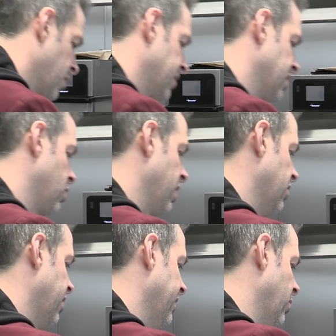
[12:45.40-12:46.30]
working its way
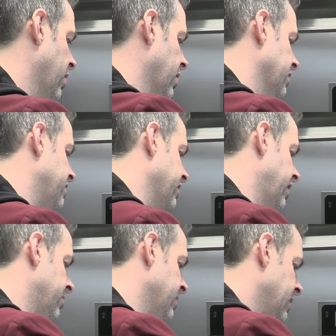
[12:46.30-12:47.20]
around the world.
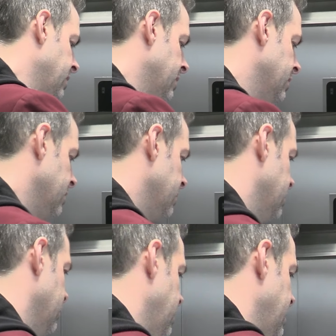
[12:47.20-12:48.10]
So,
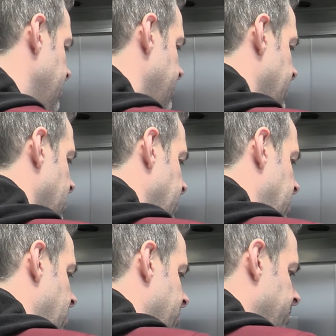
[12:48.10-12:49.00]
all right, there we
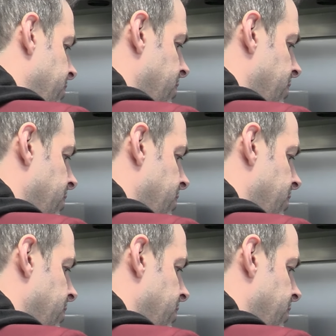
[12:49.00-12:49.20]
go.